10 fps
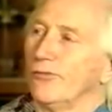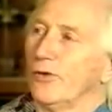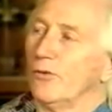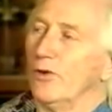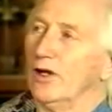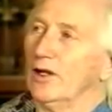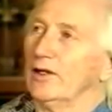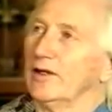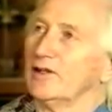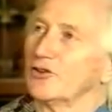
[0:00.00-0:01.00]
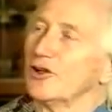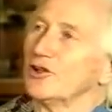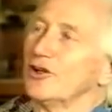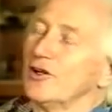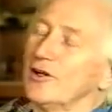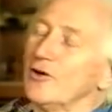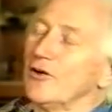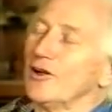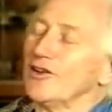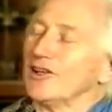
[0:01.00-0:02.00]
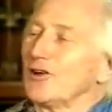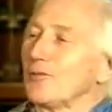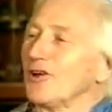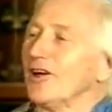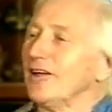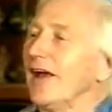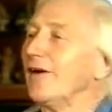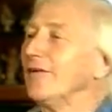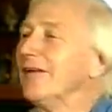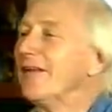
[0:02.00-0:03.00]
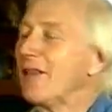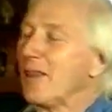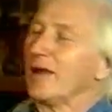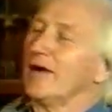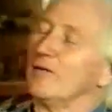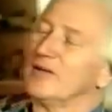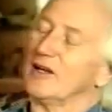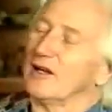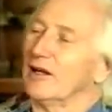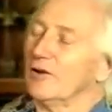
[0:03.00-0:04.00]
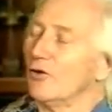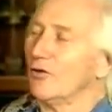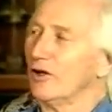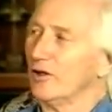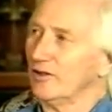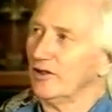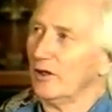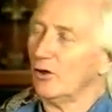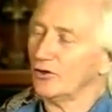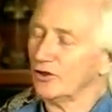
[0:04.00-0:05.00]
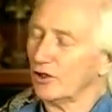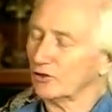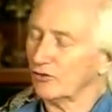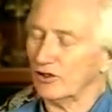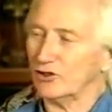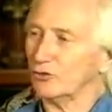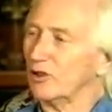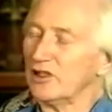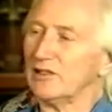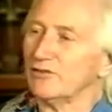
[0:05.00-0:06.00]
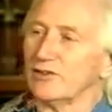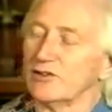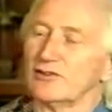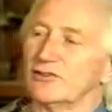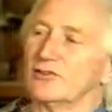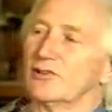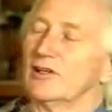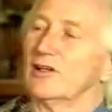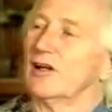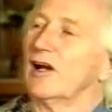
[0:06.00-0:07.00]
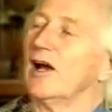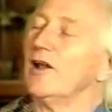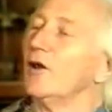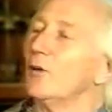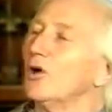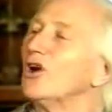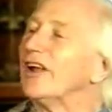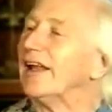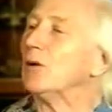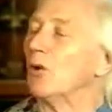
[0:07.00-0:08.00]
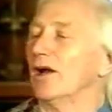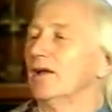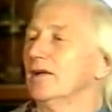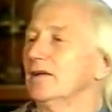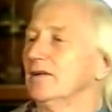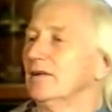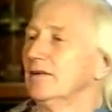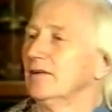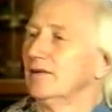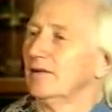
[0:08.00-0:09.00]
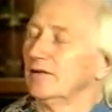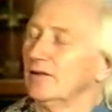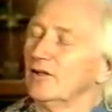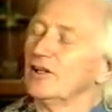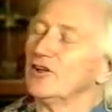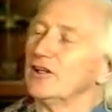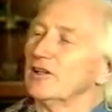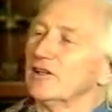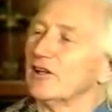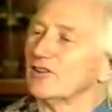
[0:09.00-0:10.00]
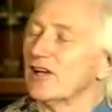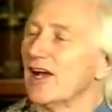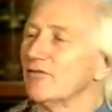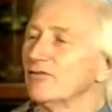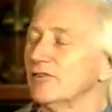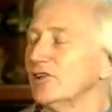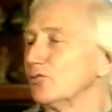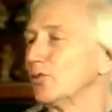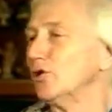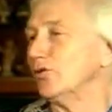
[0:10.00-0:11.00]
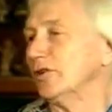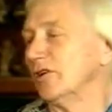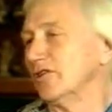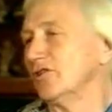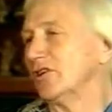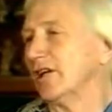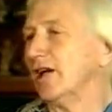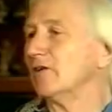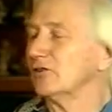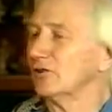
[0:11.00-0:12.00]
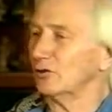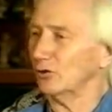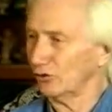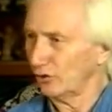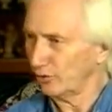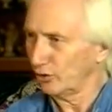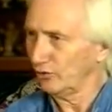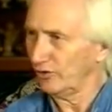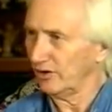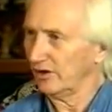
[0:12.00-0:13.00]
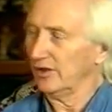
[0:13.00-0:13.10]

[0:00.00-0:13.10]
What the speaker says: Well, it's going to turn an awful lot of things upside down. I think an awful lot of the Orthodox religion believes that there's another world anyway. The only thing that it doesn't have is proof. It doesn't set out to prove it.